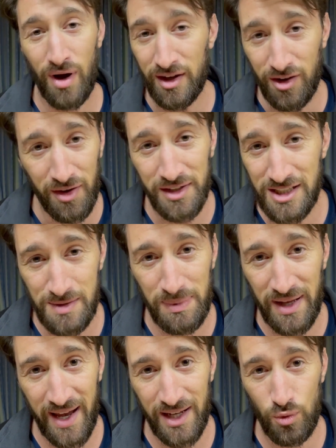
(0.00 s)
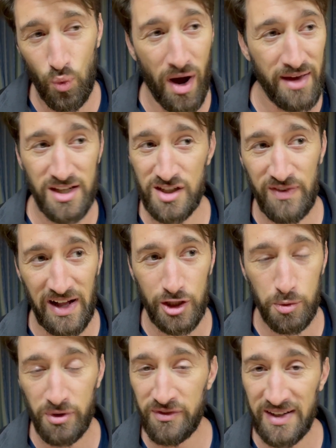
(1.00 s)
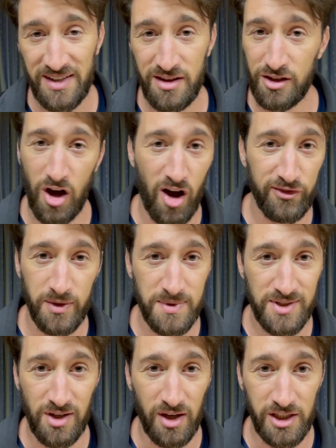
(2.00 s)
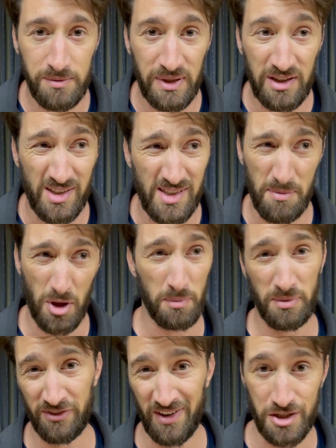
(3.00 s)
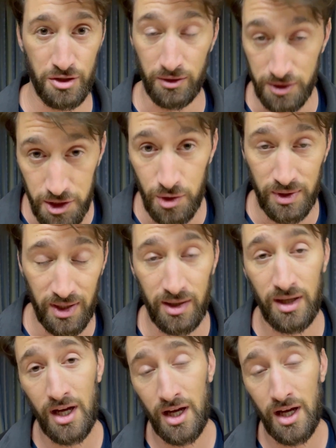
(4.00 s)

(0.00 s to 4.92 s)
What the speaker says: I can't explain why this value prevented the car from starting because I'm not a professional tuner,